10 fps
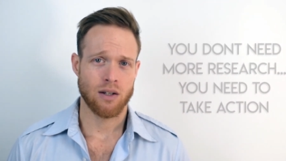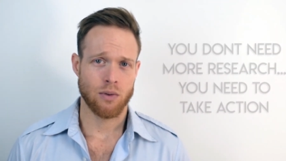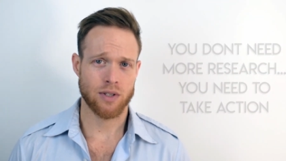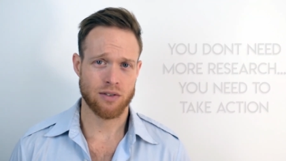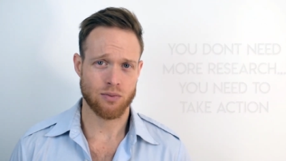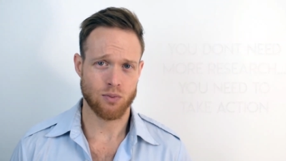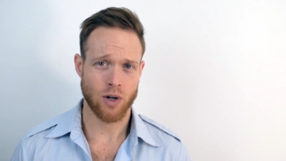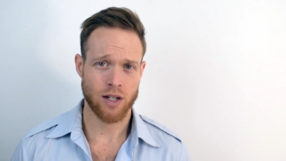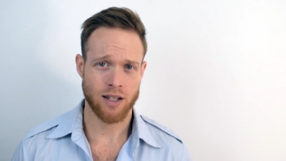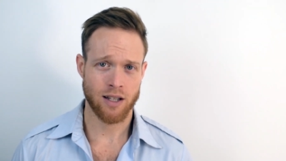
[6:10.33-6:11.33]
with just
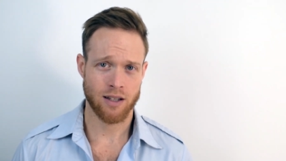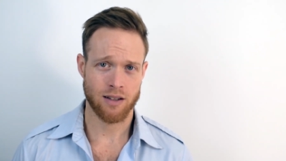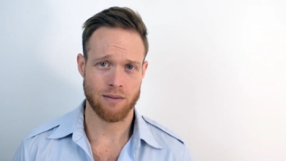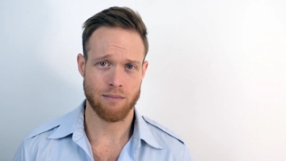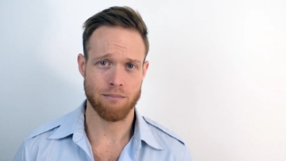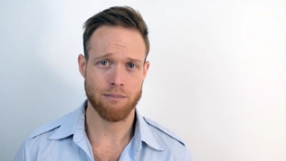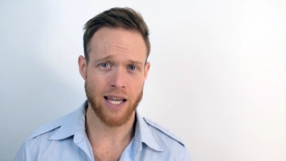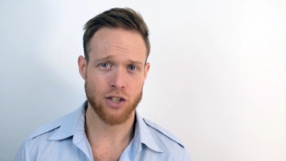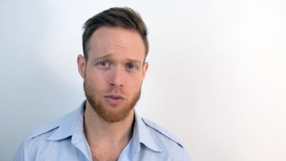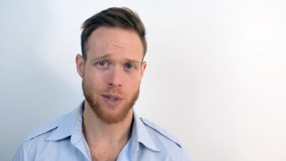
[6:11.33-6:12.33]
one
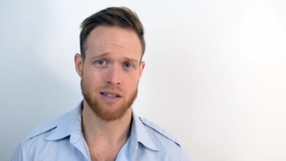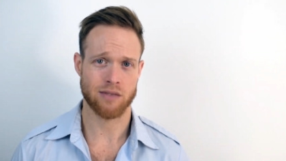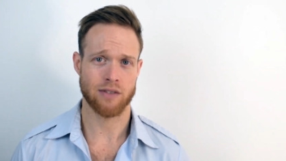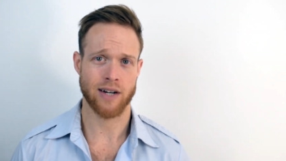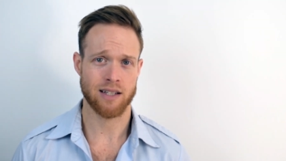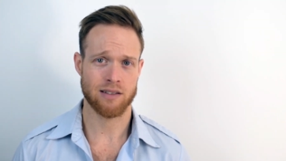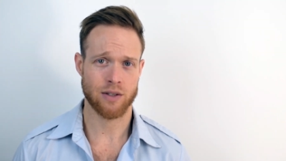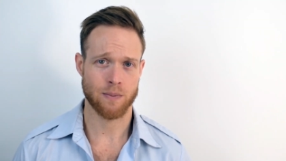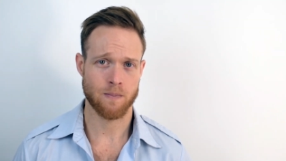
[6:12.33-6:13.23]
major piece of advice,